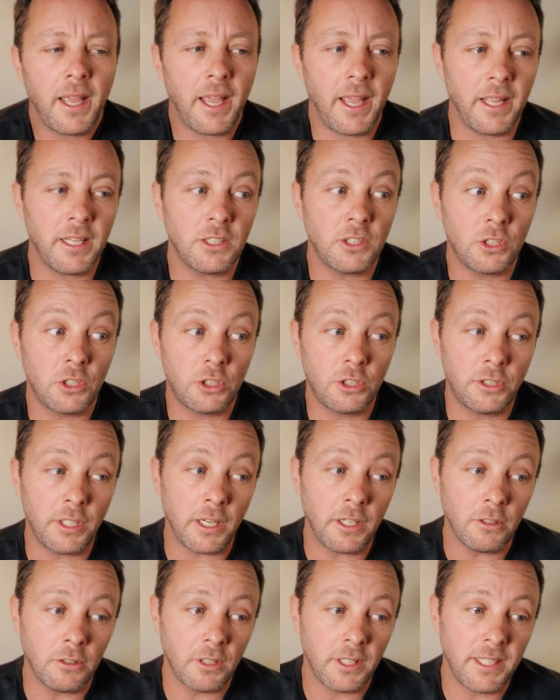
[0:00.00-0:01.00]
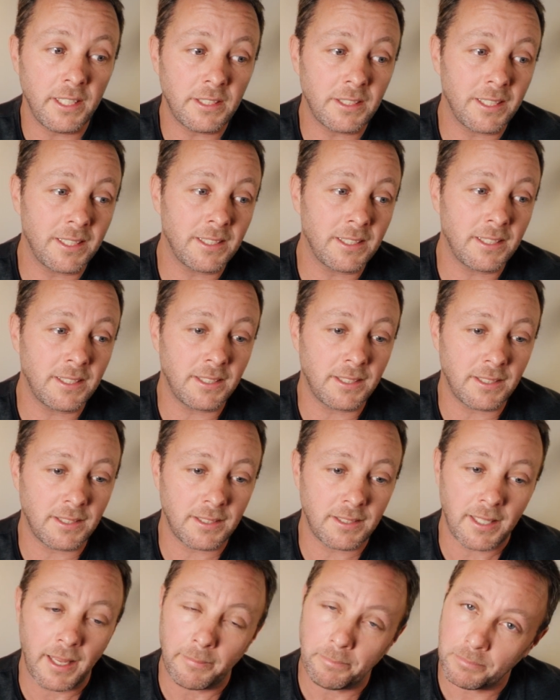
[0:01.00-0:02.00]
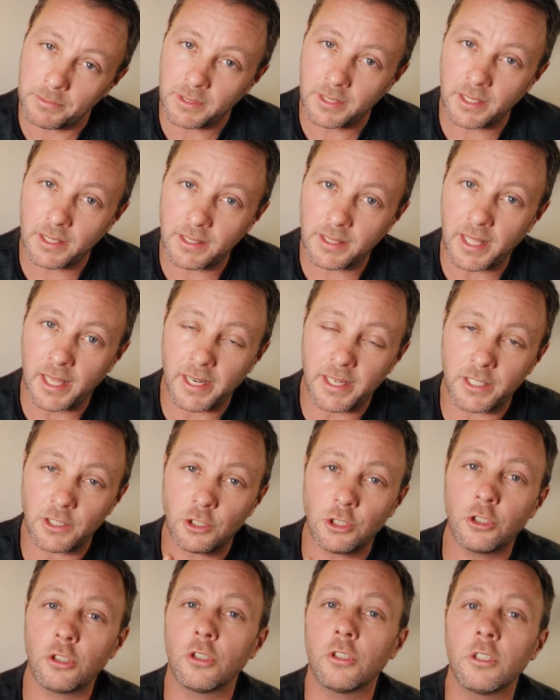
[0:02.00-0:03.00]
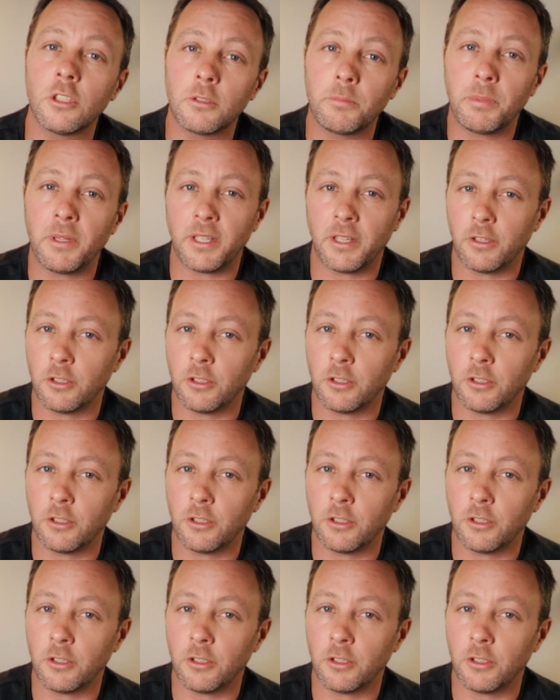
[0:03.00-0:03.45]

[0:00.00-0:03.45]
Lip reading: And generally it's accepted that it shouldn't be.